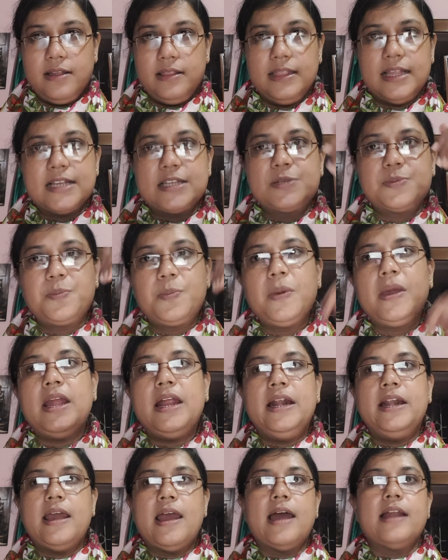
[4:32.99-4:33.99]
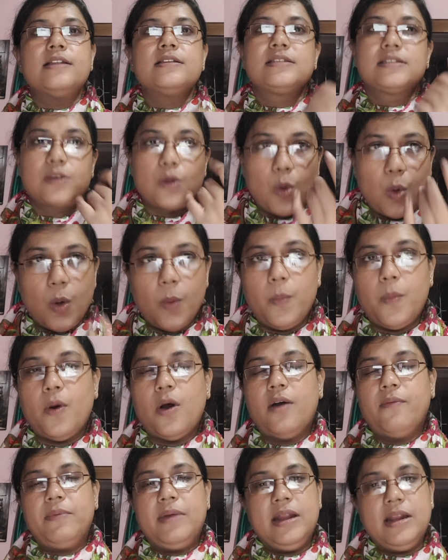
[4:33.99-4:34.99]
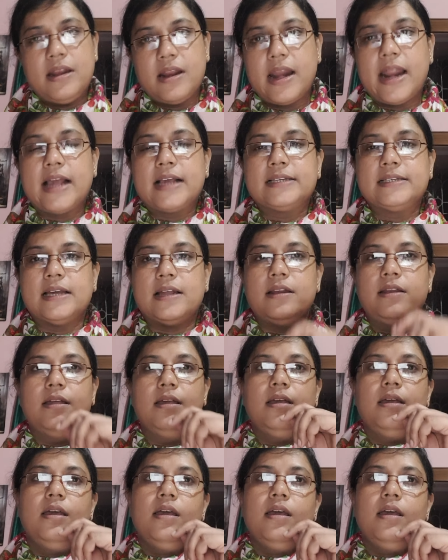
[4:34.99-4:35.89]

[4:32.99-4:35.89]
the speed and scope of interaction